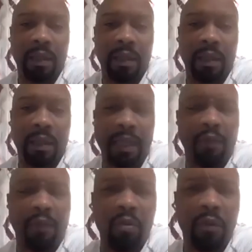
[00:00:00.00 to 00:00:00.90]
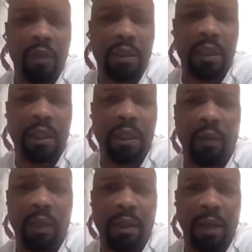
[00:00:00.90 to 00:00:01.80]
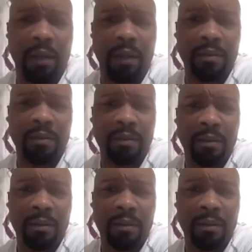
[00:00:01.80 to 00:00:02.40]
I got like four movies sitting in the can waiting to come out.